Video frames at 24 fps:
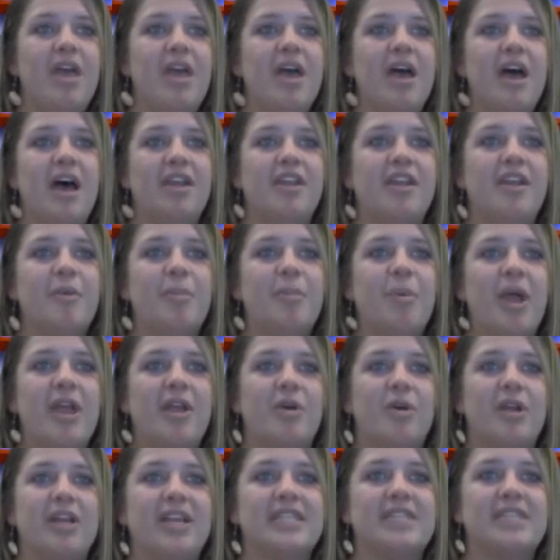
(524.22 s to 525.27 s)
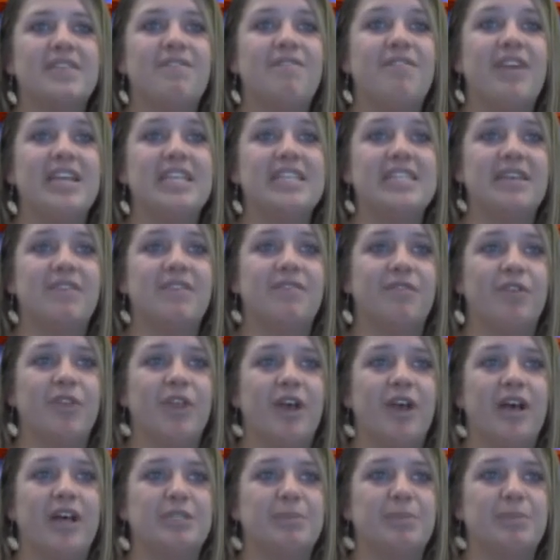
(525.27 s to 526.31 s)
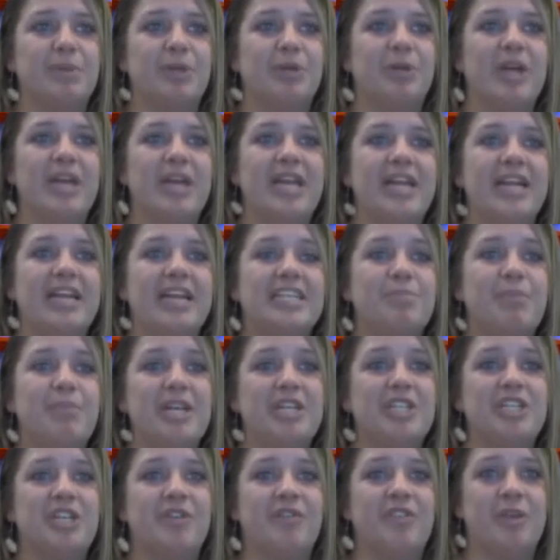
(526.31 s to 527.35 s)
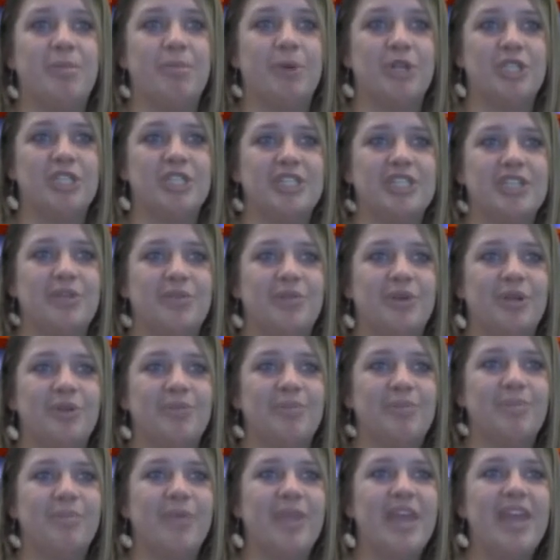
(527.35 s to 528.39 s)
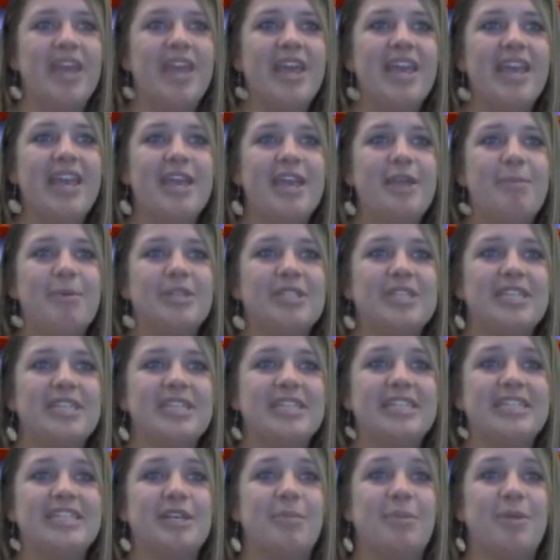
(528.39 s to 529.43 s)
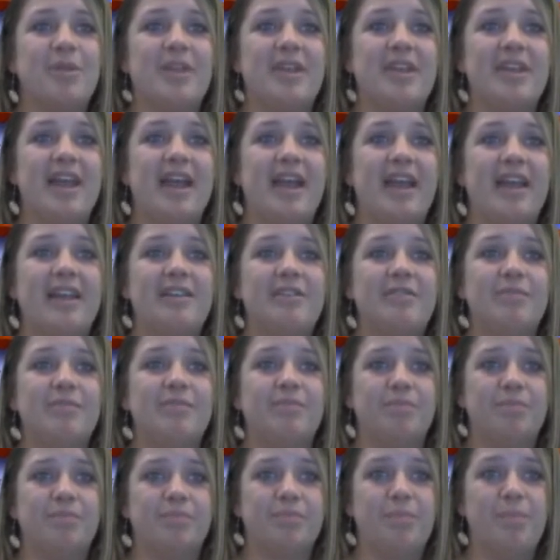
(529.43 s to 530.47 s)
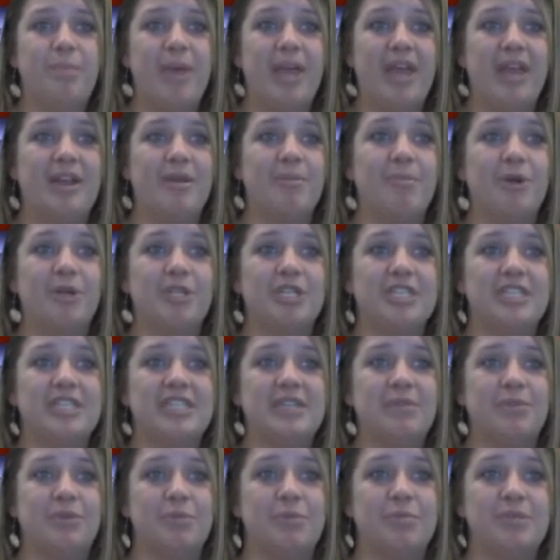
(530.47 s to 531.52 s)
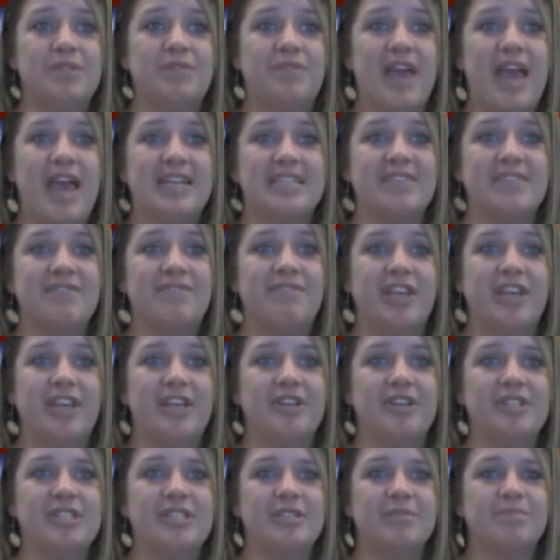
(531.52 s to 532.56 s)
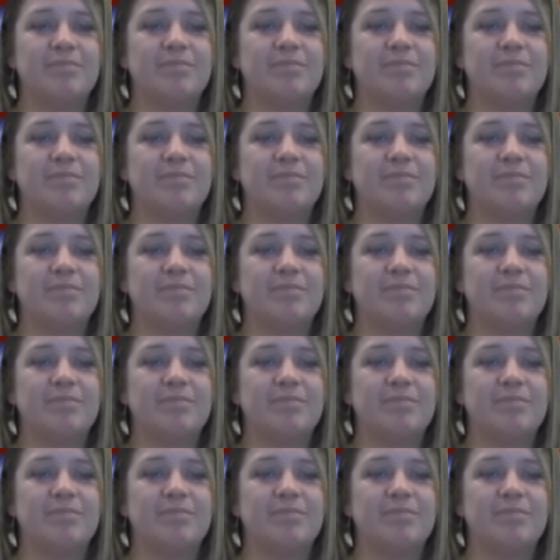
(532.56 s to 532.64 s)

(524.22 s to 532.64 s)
Another priority is a facelift for the hospital and an expansion of the emergency room. He presented some of the 9-bed emergency room's facts and figures.